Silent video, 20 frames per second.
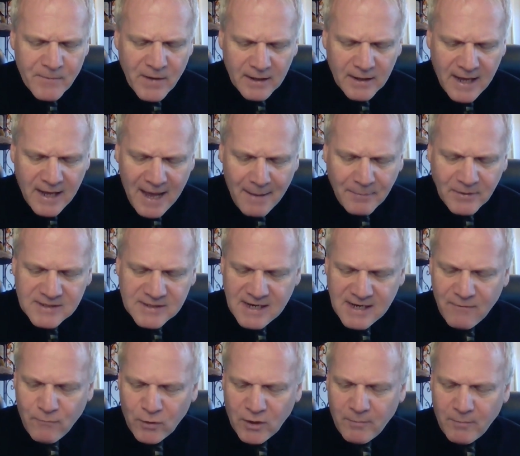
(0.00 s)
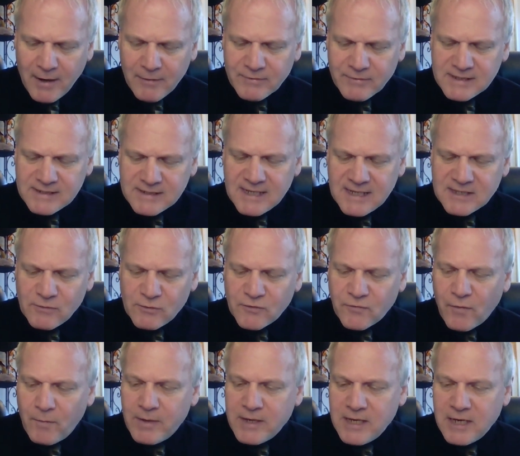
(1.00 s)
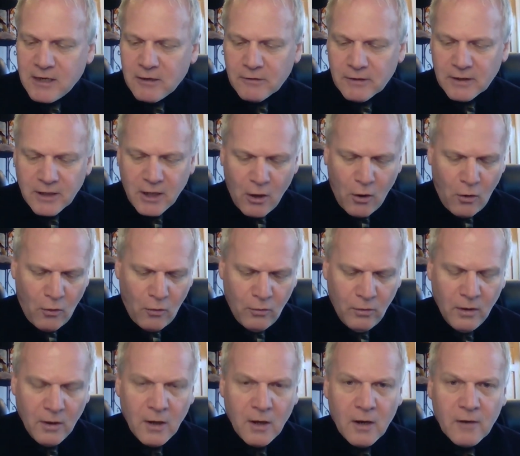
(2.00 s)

And I happen to save one of my receipts. It was from a year ago